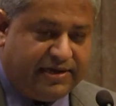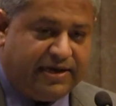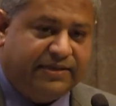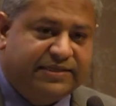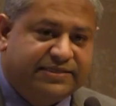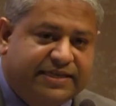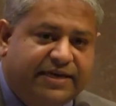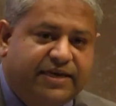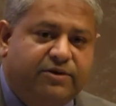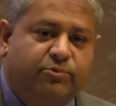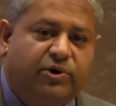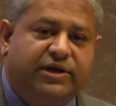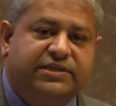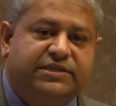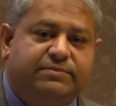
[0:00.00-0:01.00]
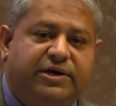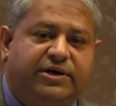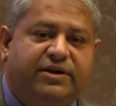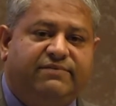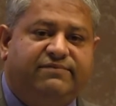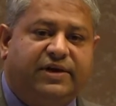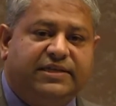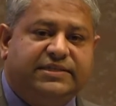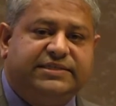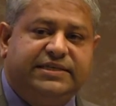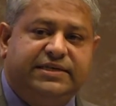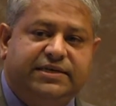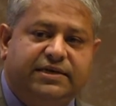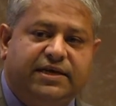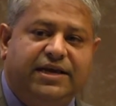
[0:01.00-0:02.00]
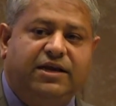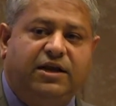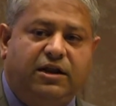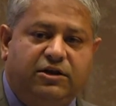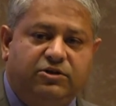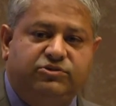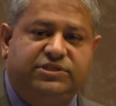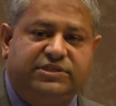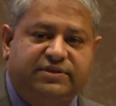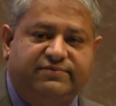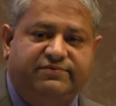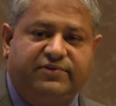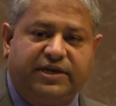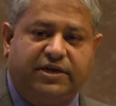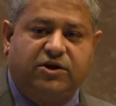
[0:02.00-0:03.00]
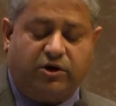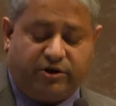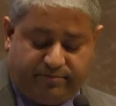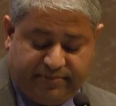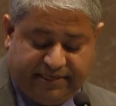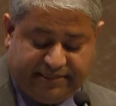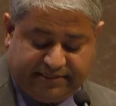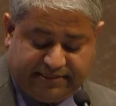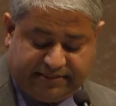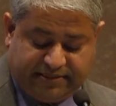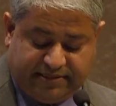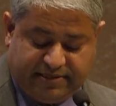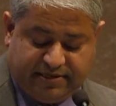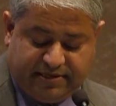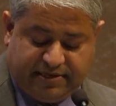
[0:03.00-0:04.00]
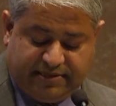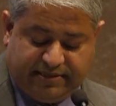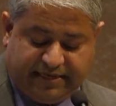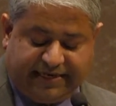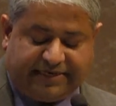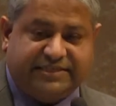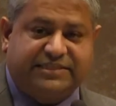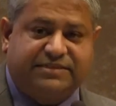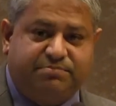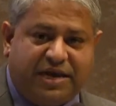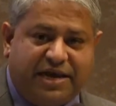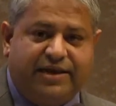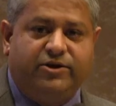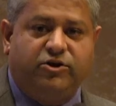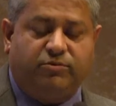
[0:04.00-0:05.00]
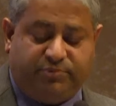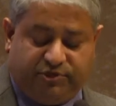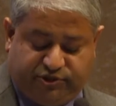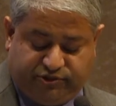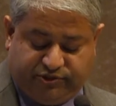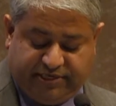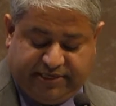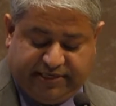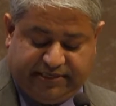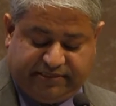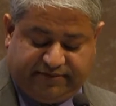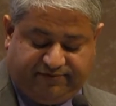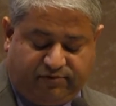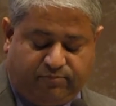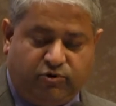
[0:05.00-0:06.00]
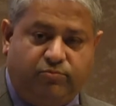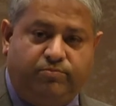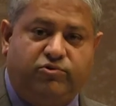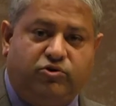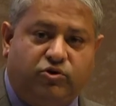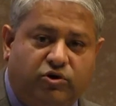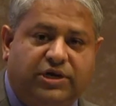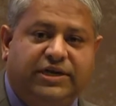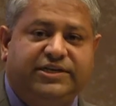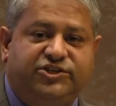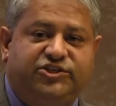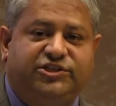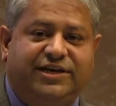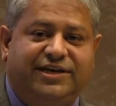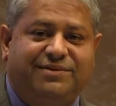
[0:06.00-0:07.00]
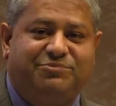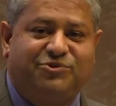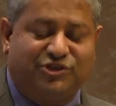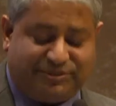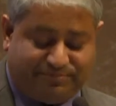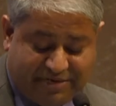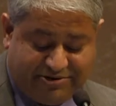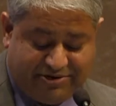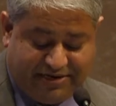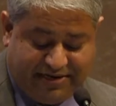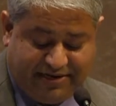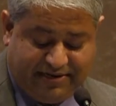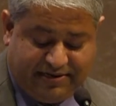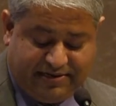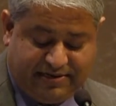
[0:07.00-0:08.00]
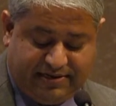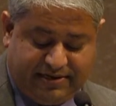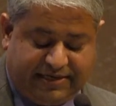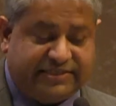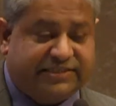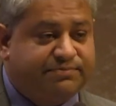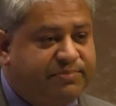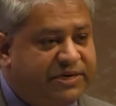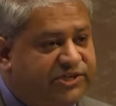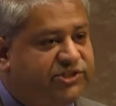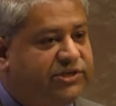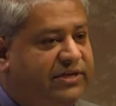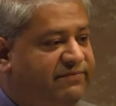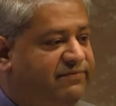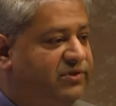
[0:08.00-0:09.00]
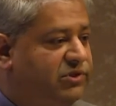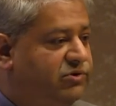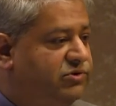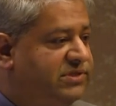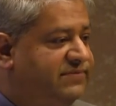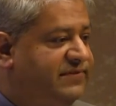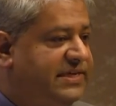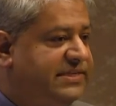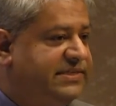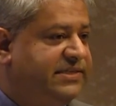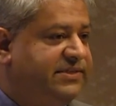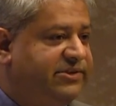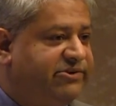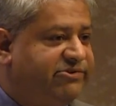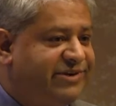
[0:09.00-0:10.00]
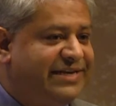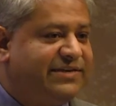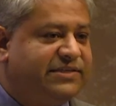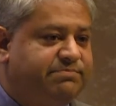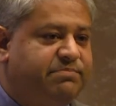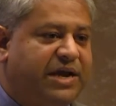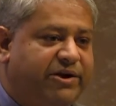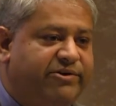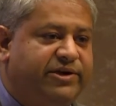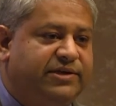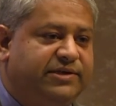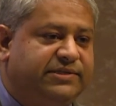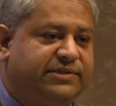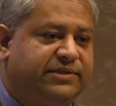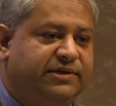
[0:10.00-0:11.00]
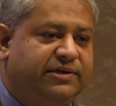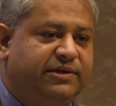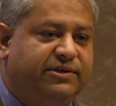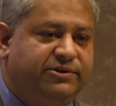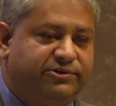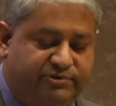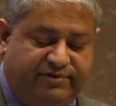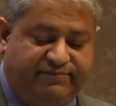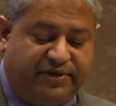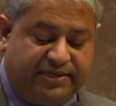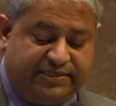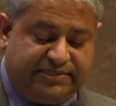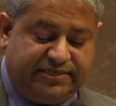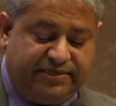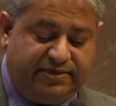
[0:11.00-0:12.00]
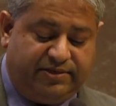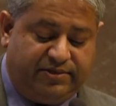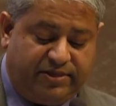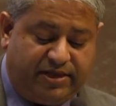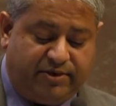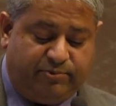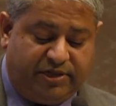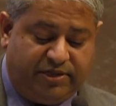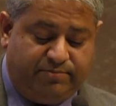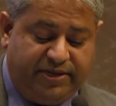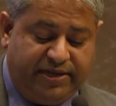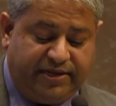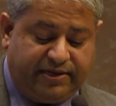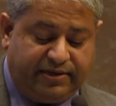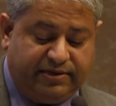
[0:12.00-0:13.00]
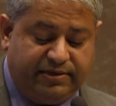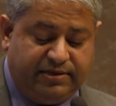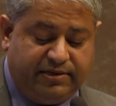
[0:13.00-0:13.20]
And the second one is about advancing inclusive economies that expand opportunities for more broadly shared prosperity, especially for those facing the greatest barriers to advancing well-being.